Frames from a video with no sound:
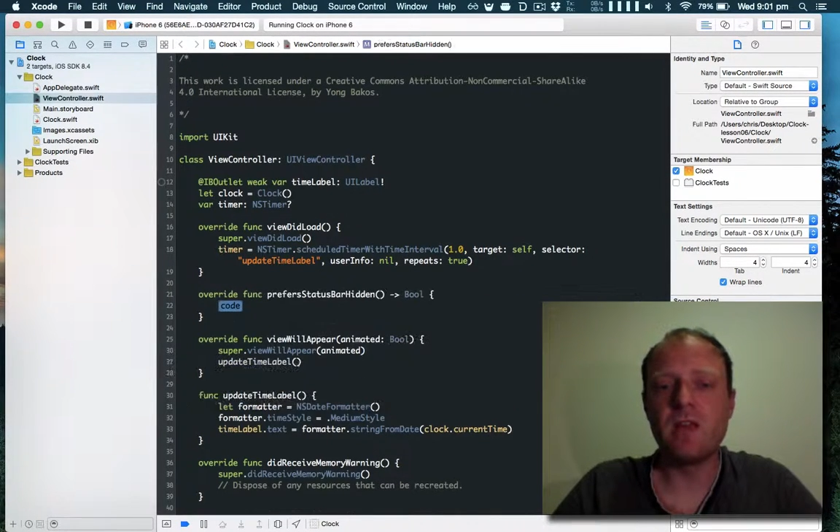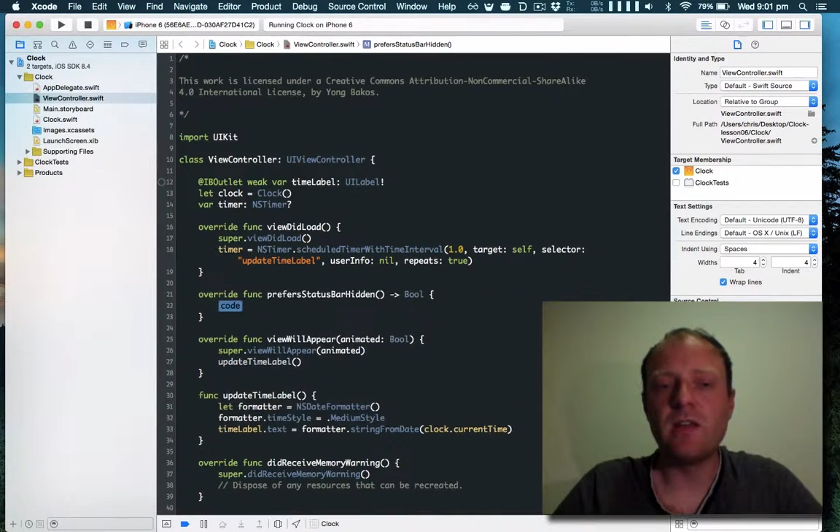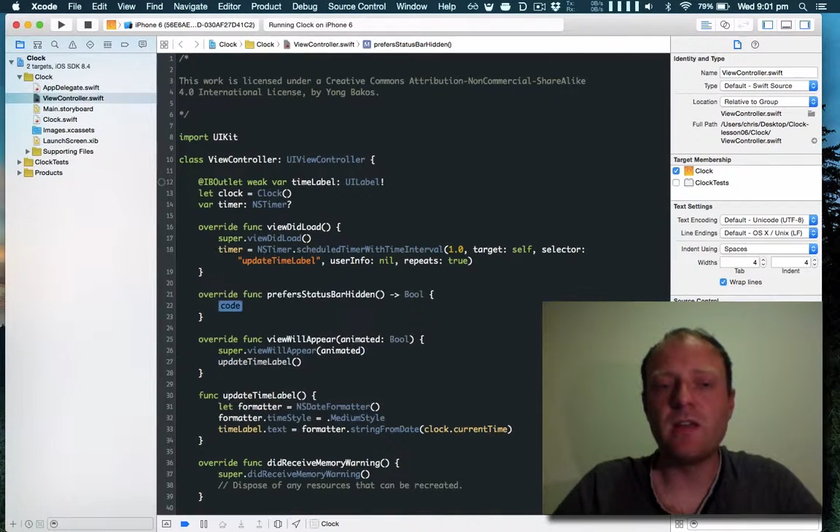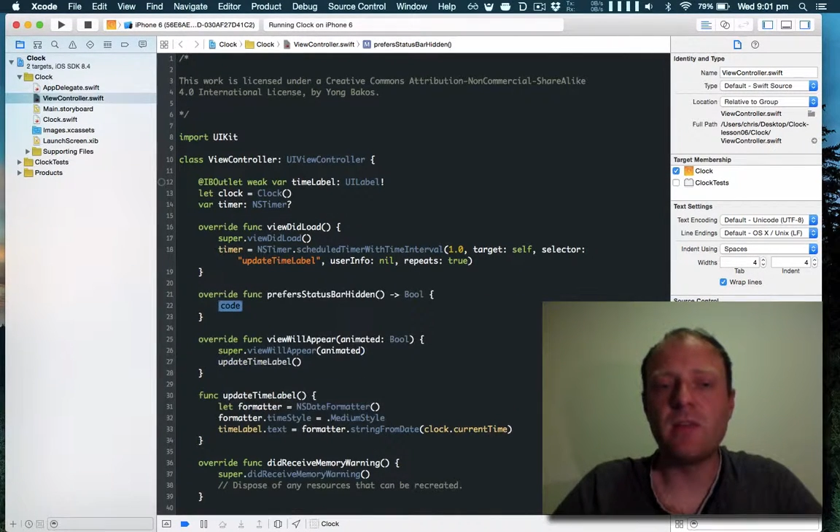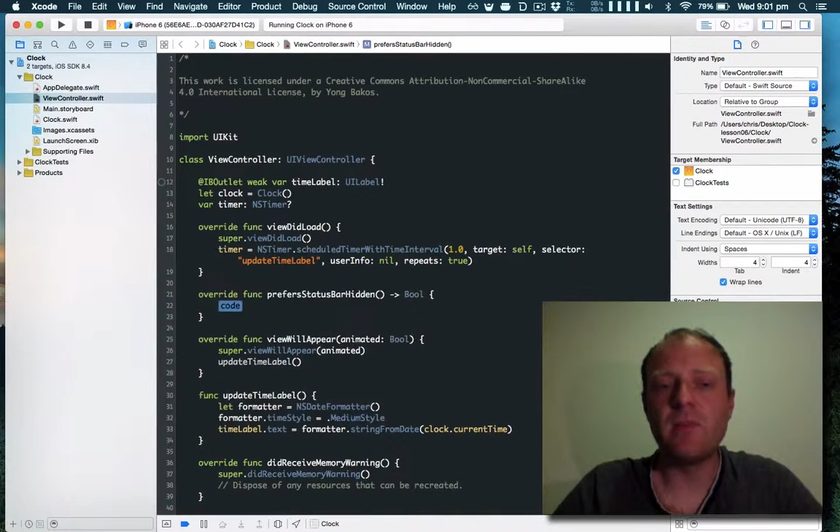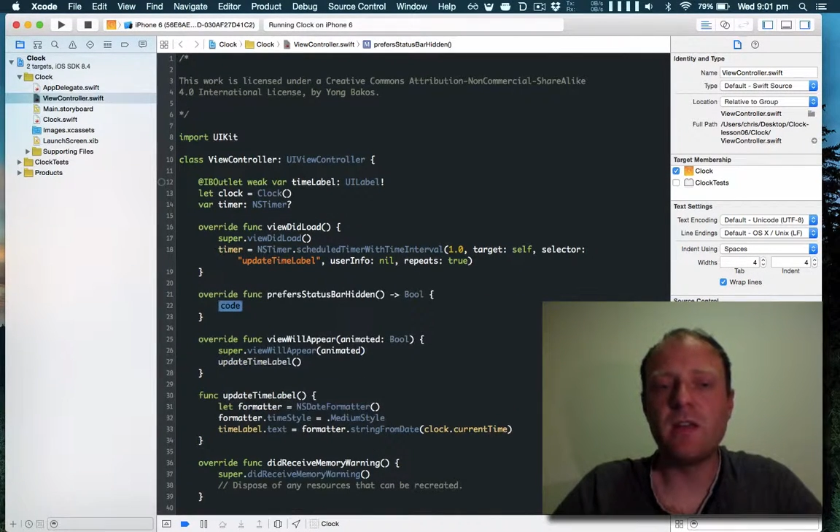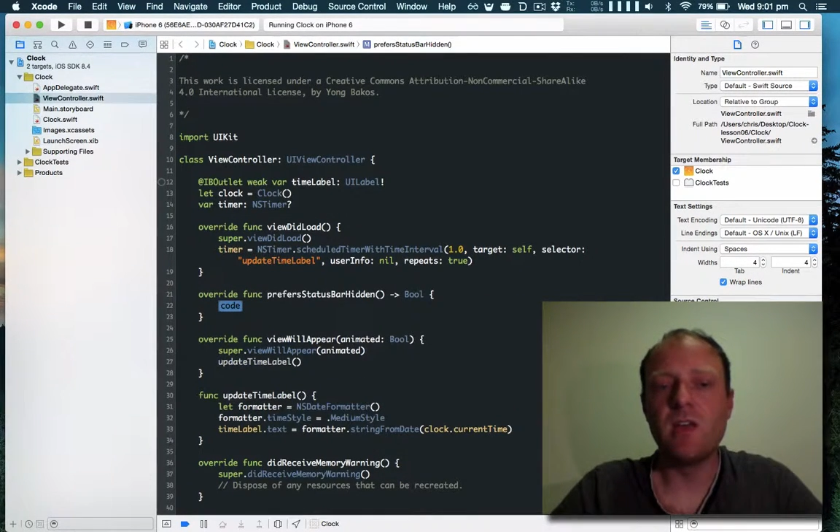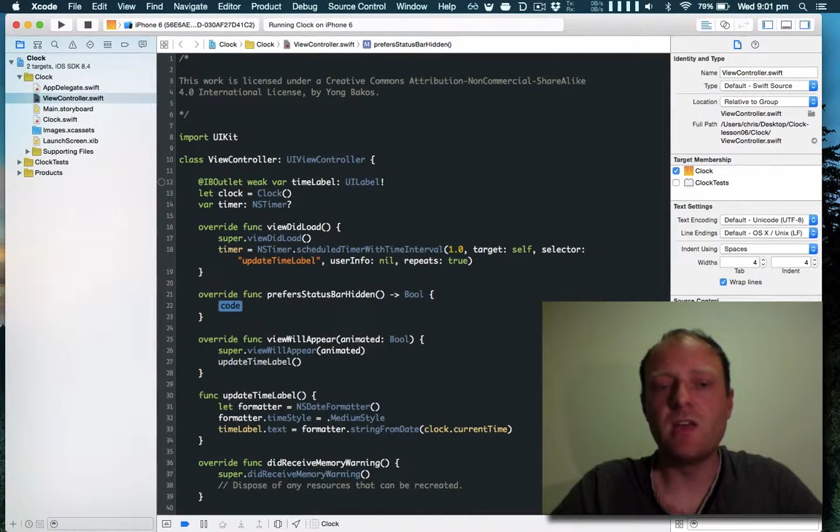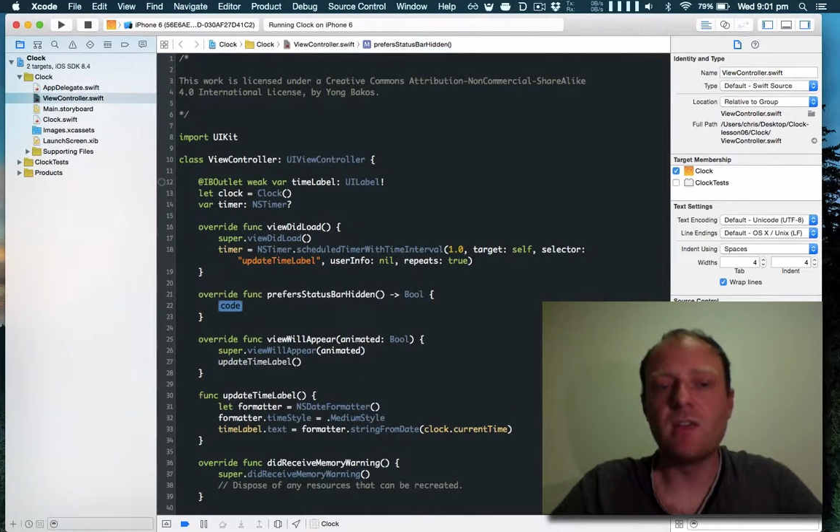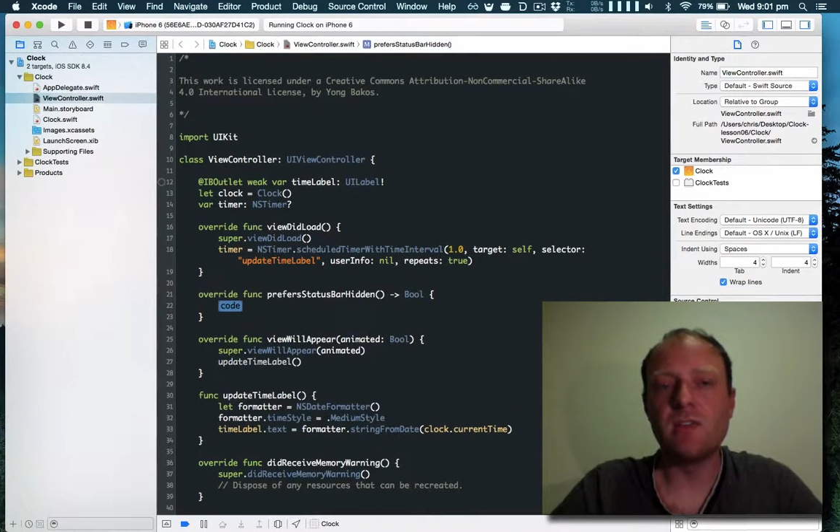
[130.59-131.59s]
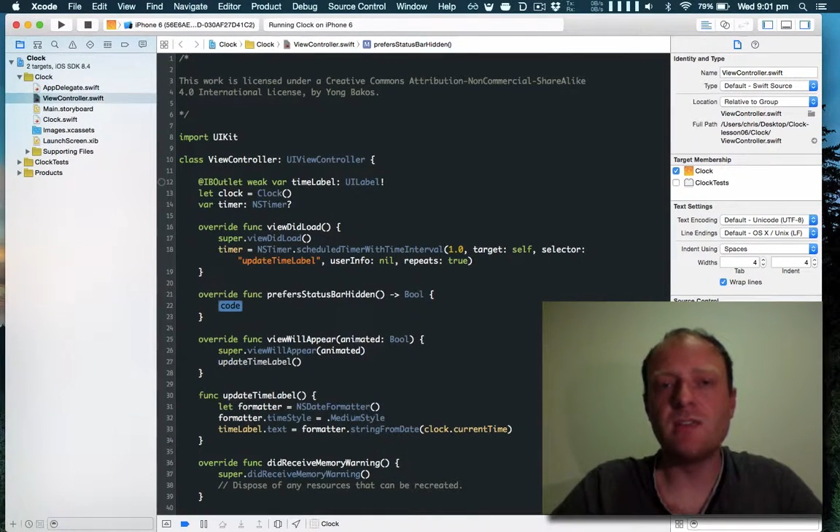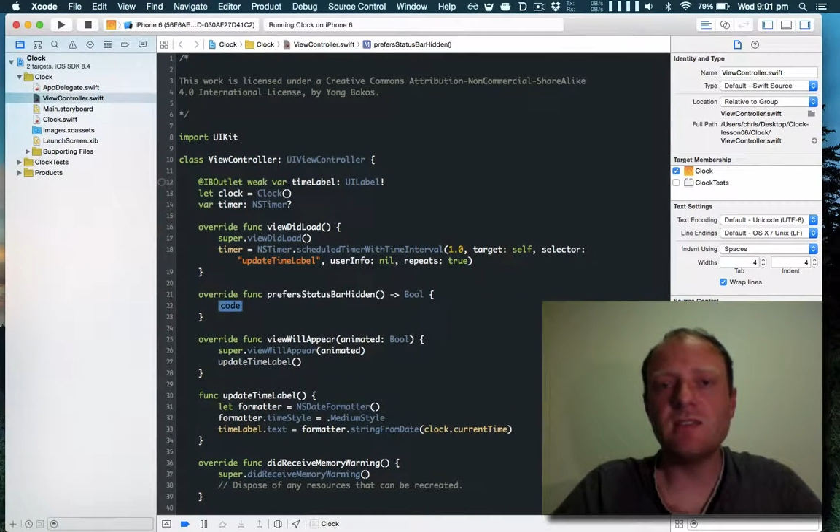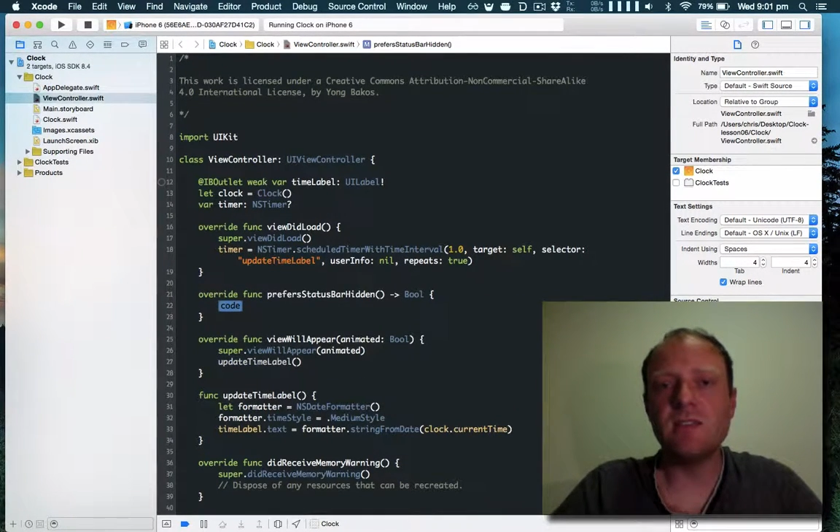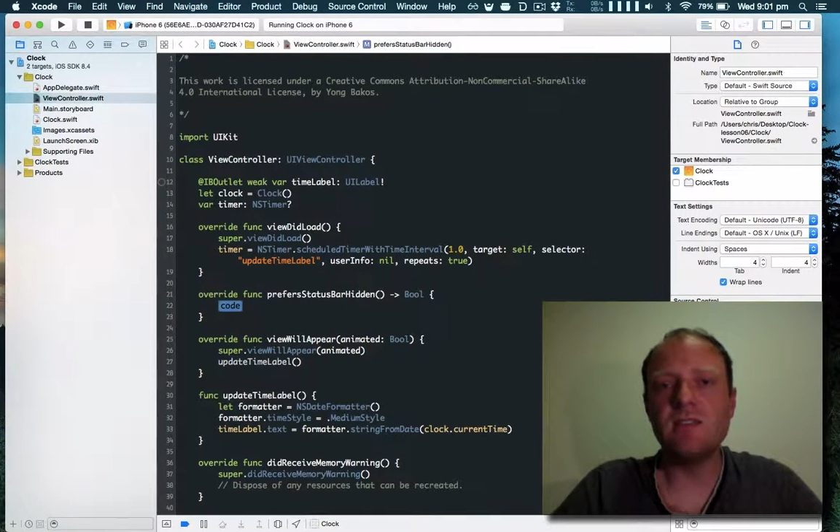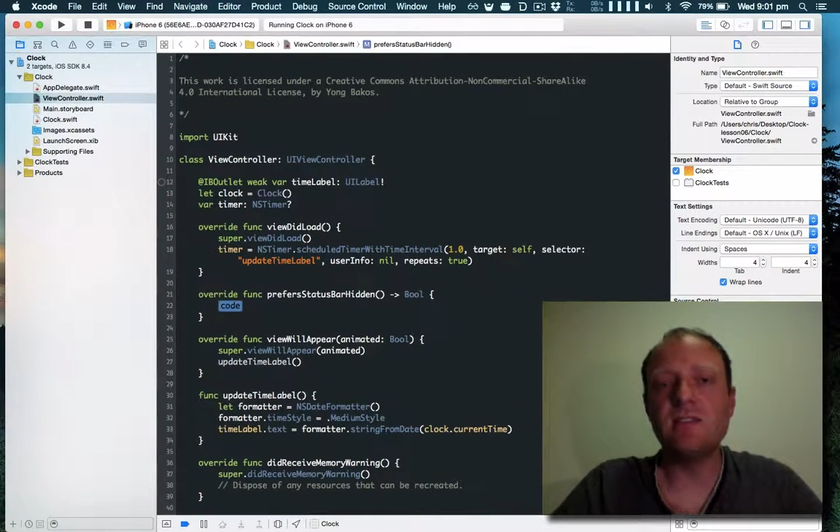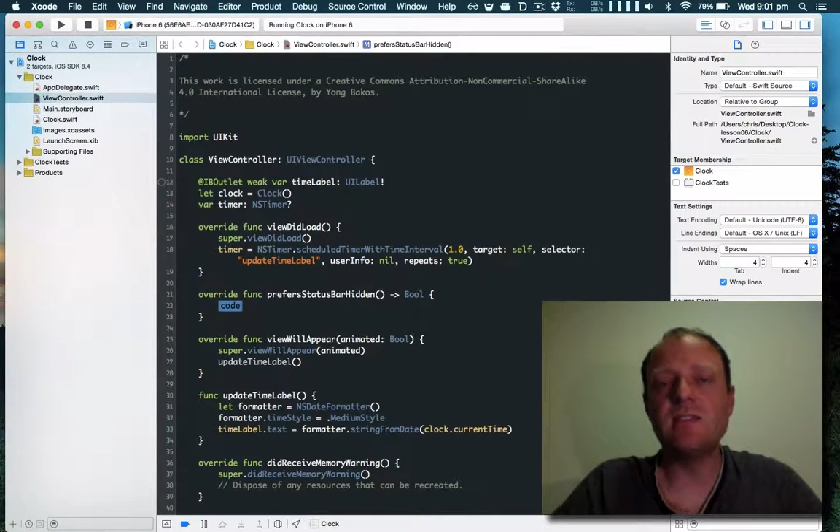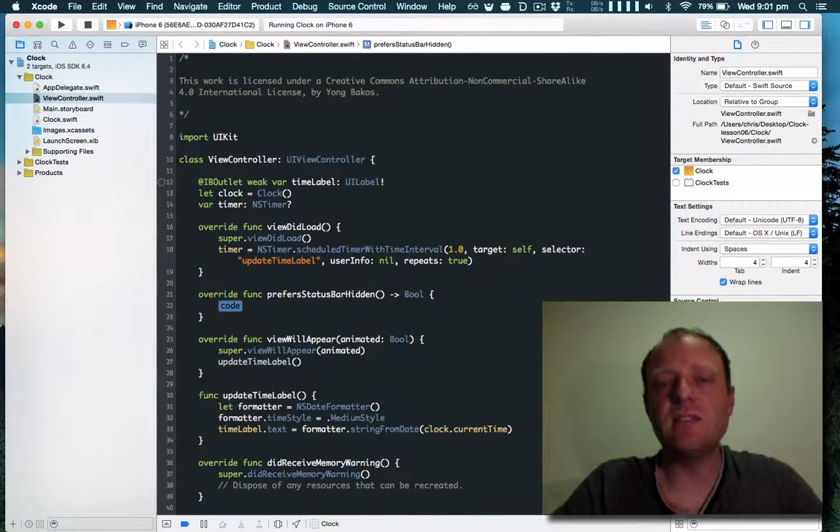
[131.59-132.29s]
Now, this is